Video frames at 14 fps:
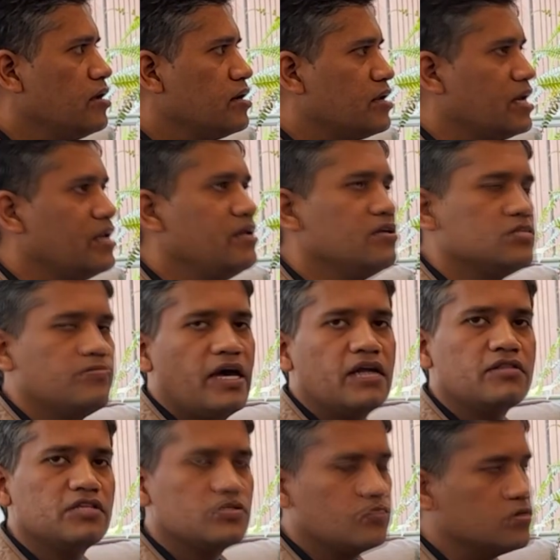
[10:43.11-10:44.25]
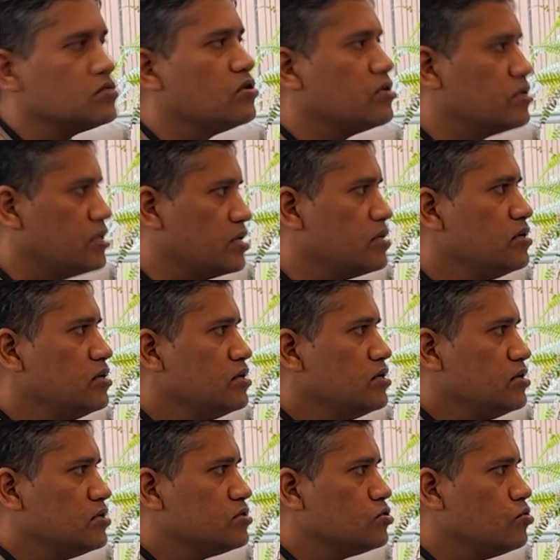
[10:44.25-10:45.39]
10 years back, this was not there.
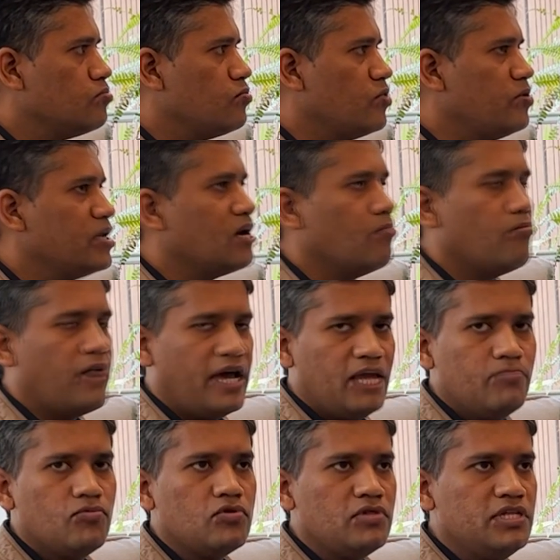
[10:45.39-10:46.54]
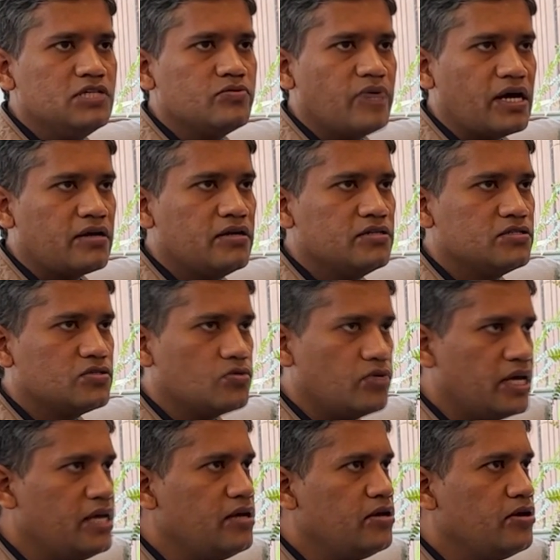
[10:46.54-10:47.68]
So when we combine both these factors
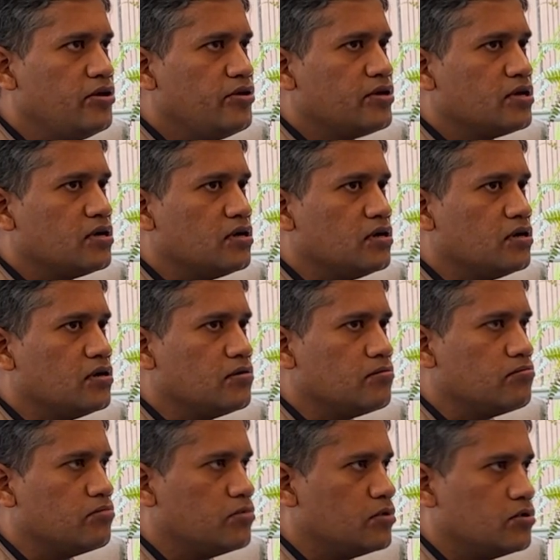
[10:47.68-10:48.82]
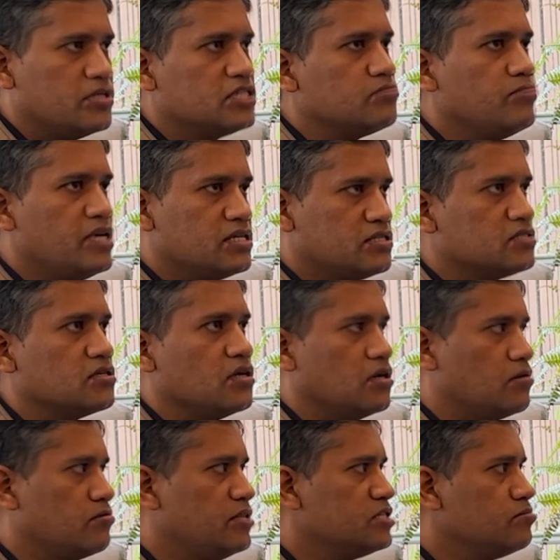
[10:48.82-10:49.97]
today, this makes
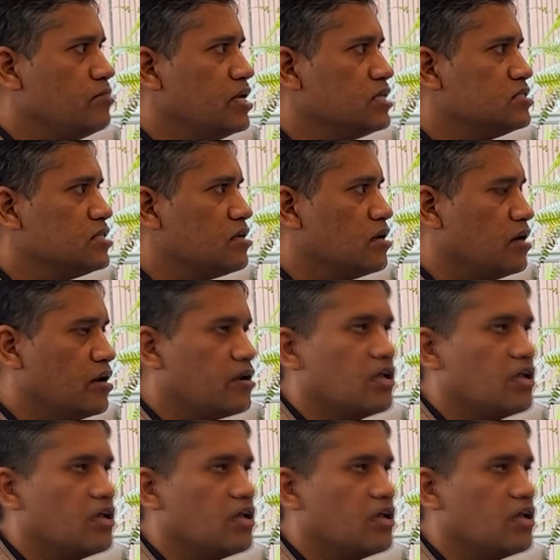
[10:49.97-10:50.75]
it a